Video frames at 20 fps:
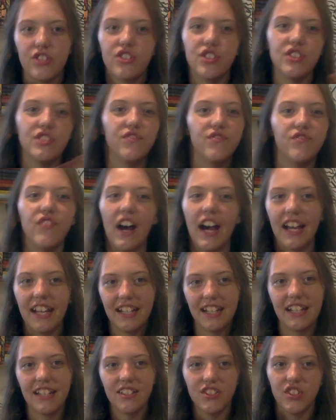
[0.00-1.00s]
She's
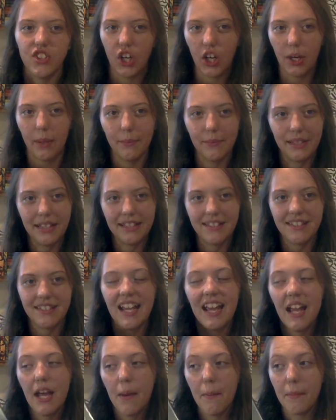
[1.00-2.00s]
fighting zombies,
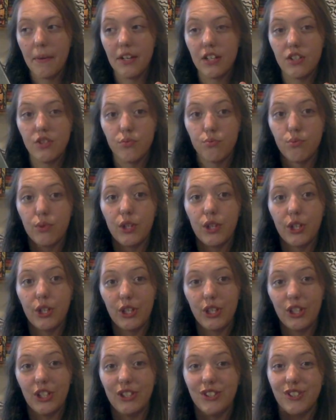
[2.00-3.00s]
but it is really
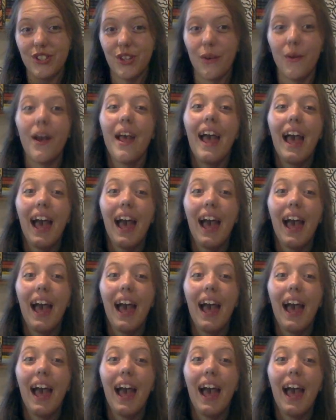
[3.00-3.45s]
good. So